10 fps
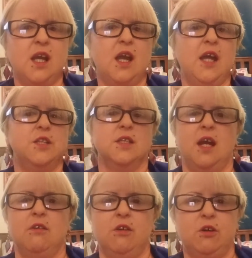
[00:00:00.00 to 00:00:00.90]
Agent
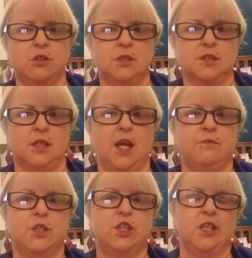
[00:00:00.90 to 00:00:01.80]
Aaron Hotchner's
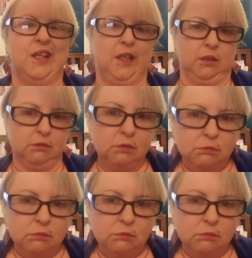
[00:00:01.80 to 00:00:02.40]
life sheer hell.